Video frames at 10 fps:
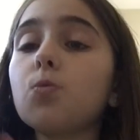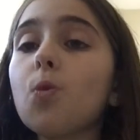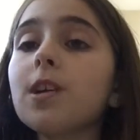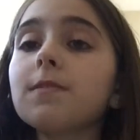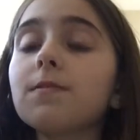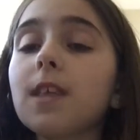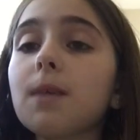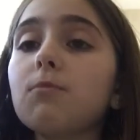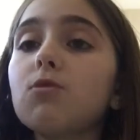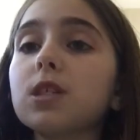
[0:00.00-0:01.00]
one of
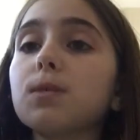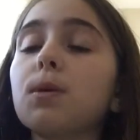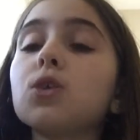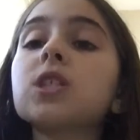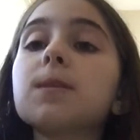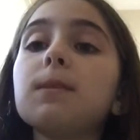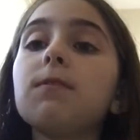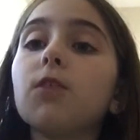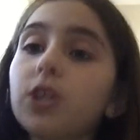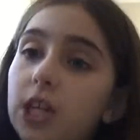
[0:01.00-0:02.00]
them was supposed to be
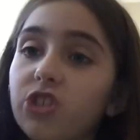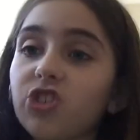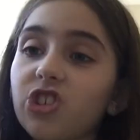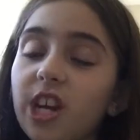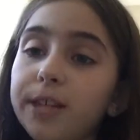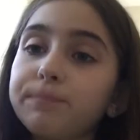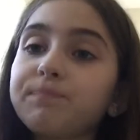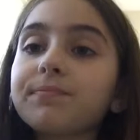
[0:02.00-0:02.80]
for yesterday.